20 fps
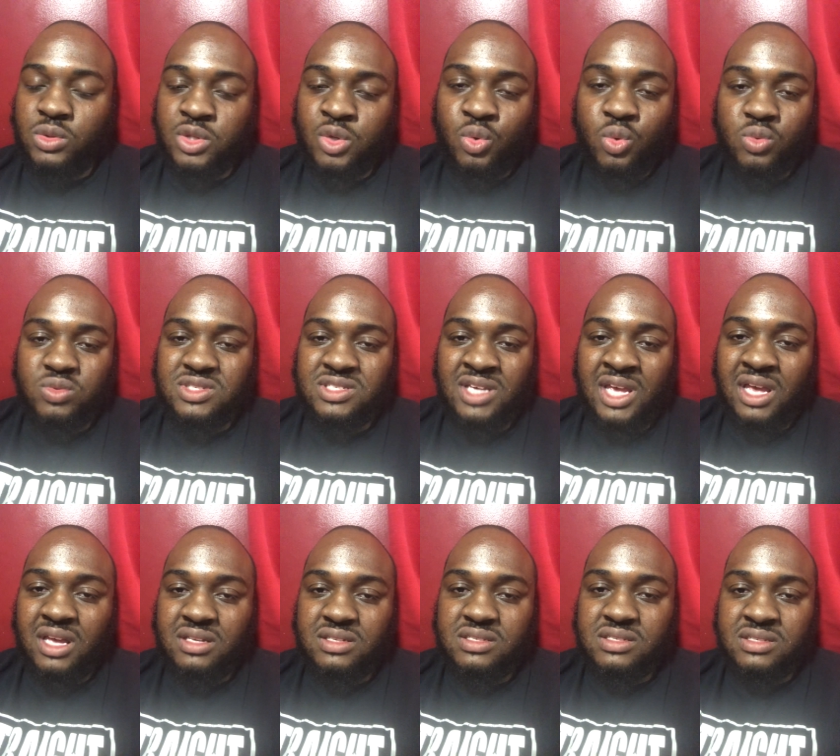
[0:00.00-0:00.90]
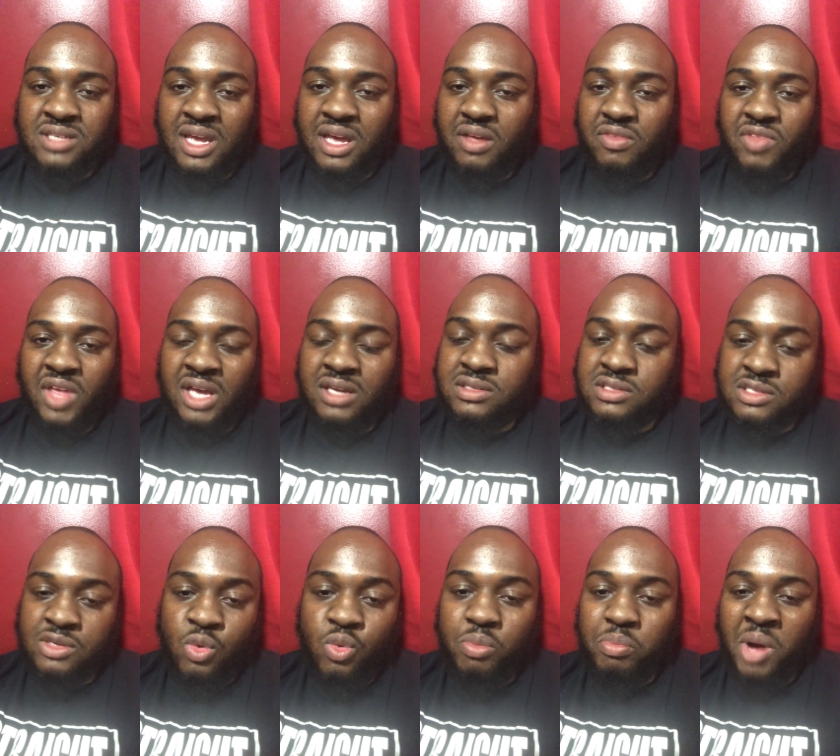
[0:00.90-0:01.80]
Little Xan saying that
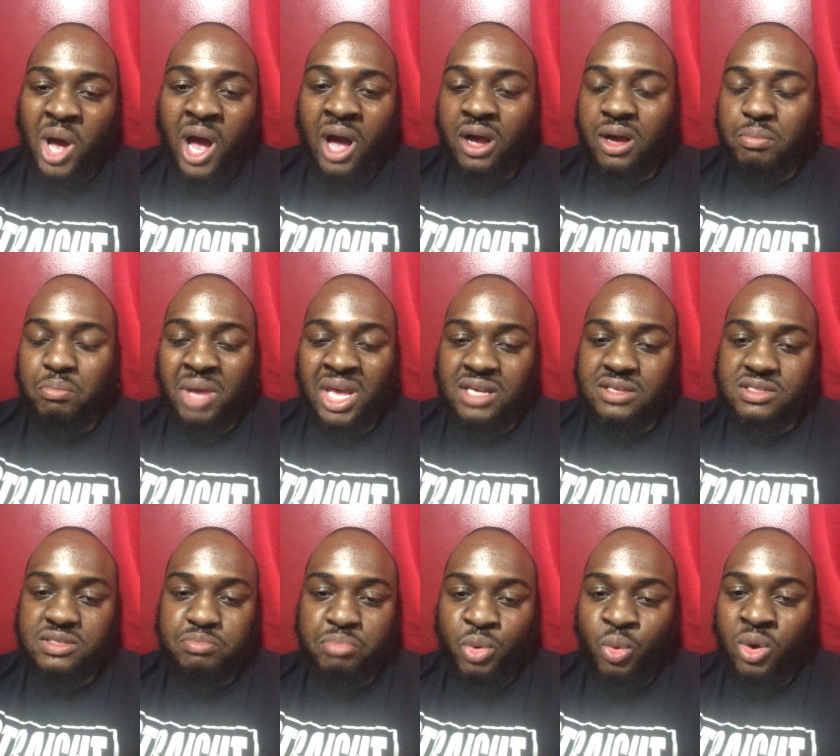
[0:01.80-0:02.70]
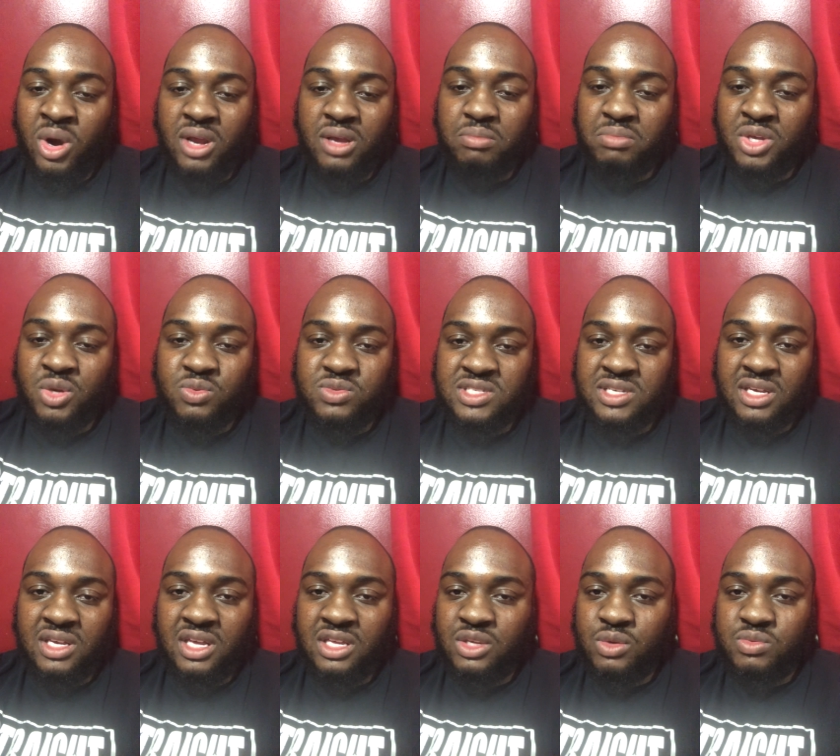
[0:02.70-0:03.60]
Tupac makes boring
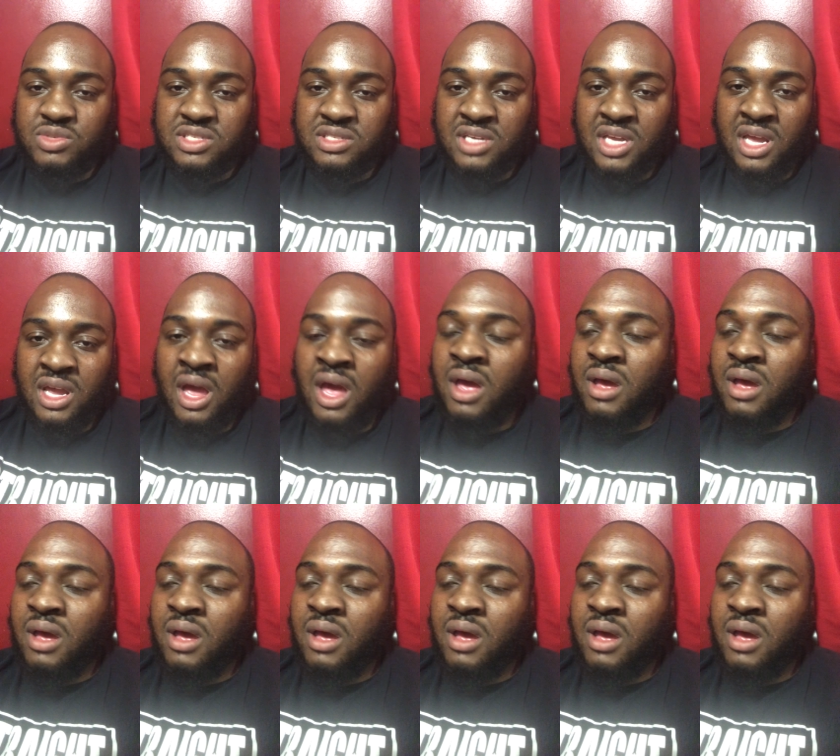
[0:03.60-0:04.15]
music. And you see,